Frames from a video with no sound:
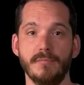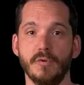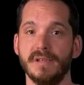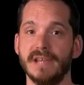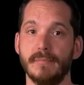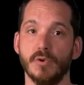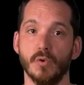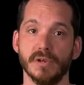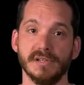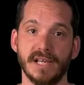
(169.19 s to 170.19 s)
could be the name of the
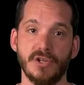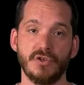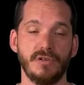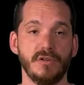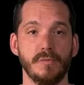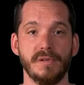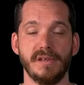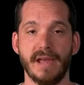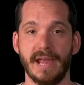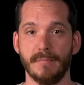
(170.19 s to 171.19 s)
organization, it could be the
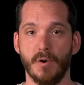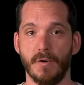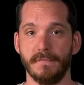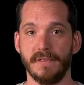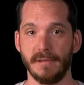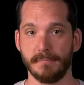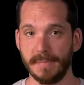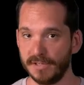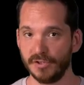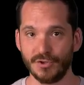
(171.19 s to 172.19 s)
name of the
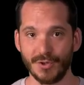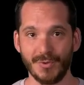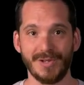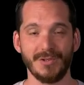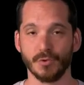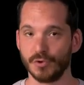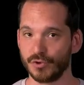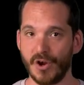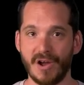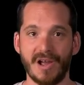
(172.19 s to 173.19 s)
business unit, your
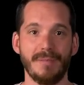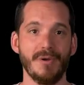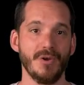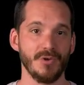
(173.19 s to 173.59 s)
tribe,